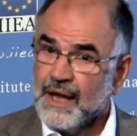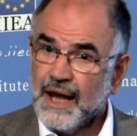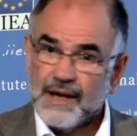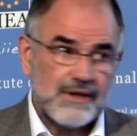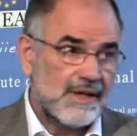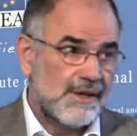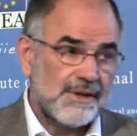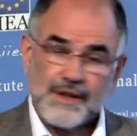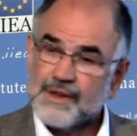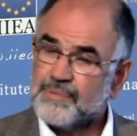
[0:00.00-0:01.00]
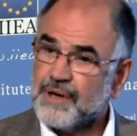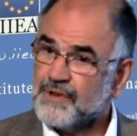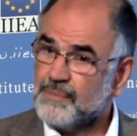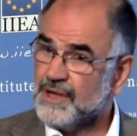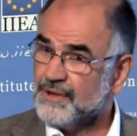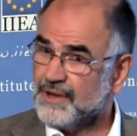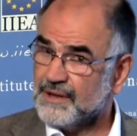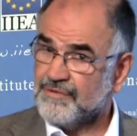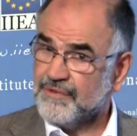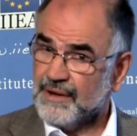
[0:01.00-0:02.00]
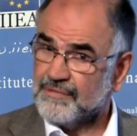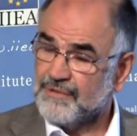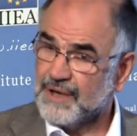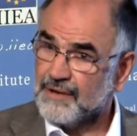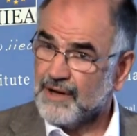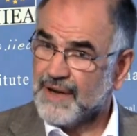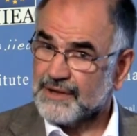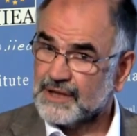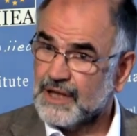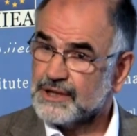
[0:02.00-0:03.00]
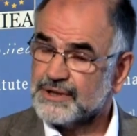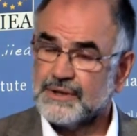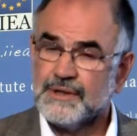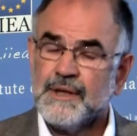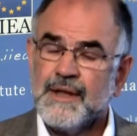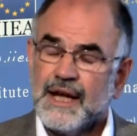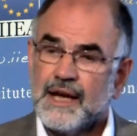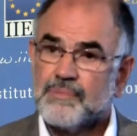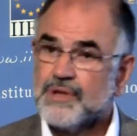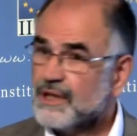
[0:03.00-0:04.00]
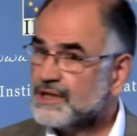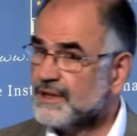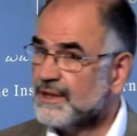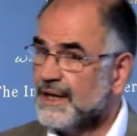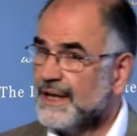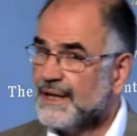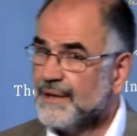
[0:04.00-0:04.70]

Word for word: and in a sense the profitability of agricultural production